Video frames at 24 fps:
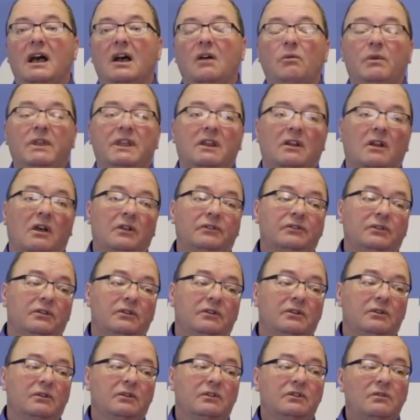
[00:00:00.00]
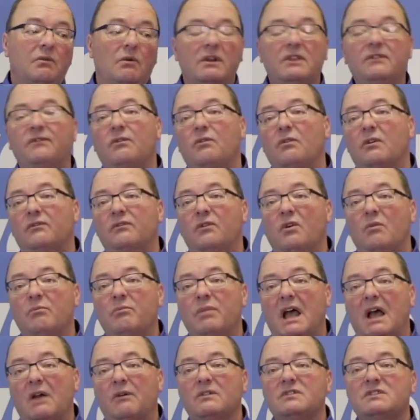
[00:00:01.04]
We can also do 24-volt
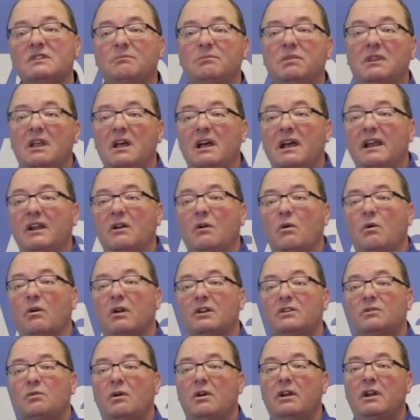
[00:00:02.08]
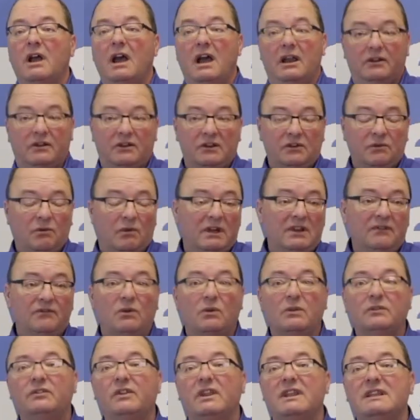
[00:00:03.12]
power supply or 120
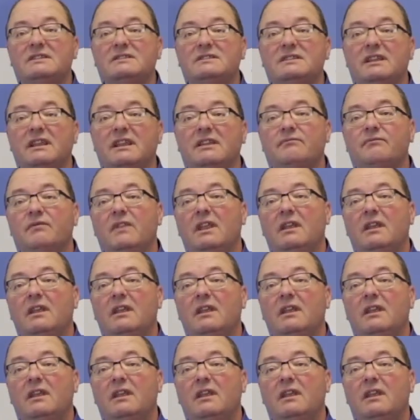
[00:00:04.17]
volts AC.